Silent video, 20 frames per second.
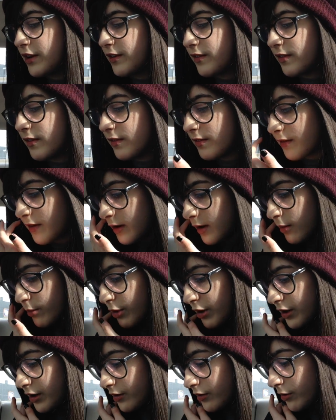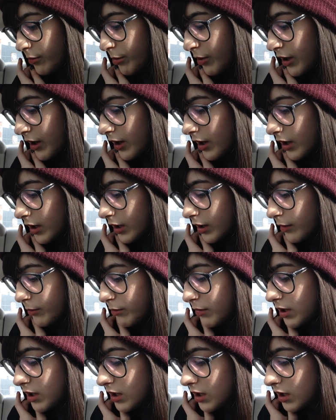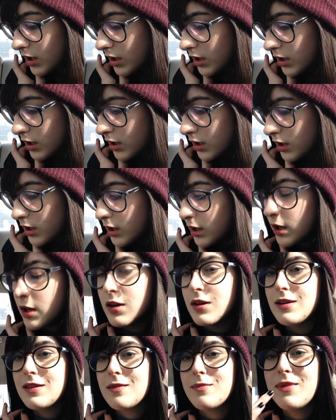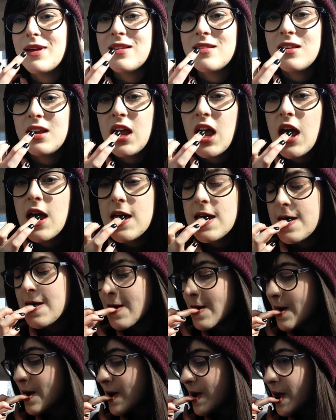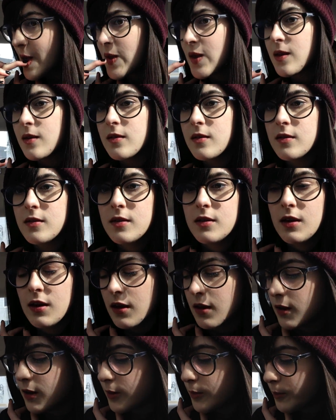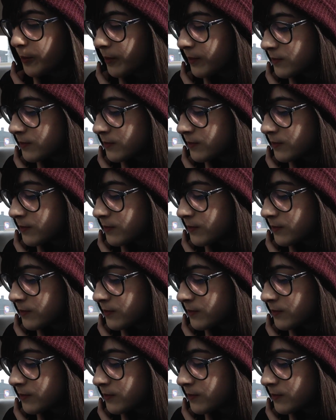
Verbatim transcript: is this camera angle? But um oh, it's messy. Um